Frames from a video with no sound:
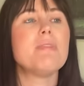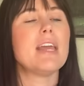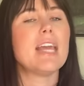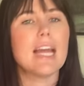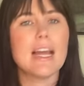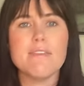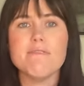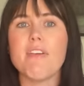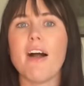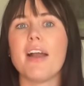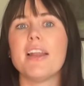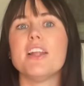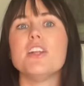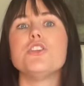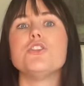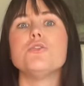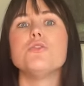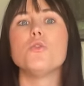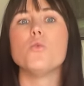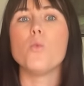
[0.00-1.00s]
they get
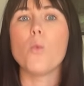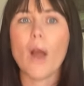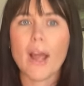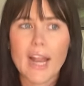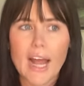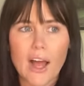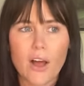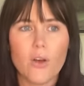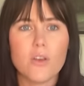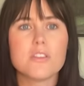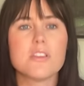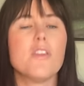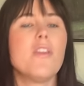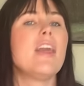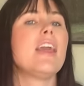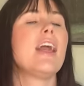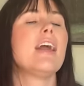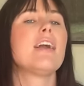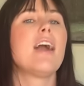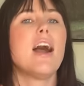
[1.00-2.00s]
invited to the White House and
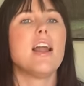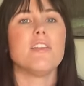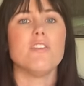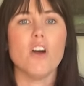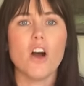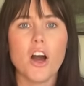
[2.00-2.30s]
they get kind of